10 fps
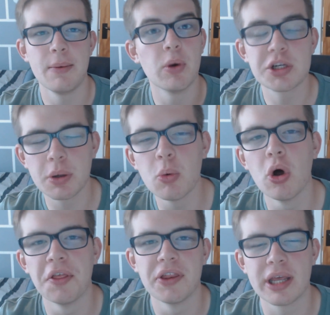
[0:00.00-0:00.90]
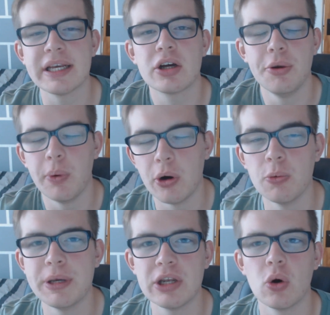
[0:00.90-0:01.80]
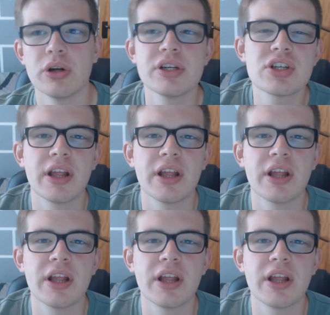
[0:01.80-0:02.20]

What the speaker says: which we more than likely will, being honest,